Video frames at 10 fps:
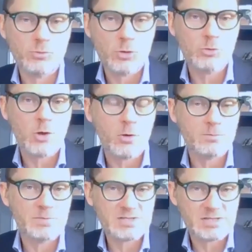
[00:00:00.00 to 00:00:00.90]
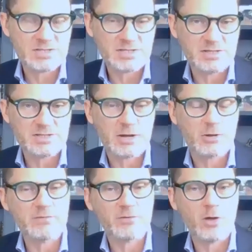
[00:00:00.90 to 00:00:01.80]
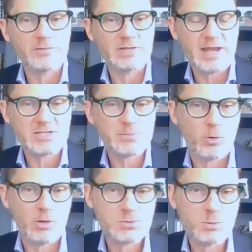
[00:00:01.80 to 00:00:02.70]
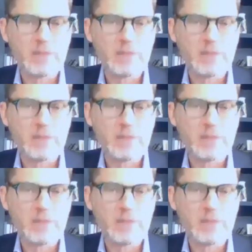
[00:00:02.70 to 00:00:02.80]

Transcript: who own businesses that are involved in exports,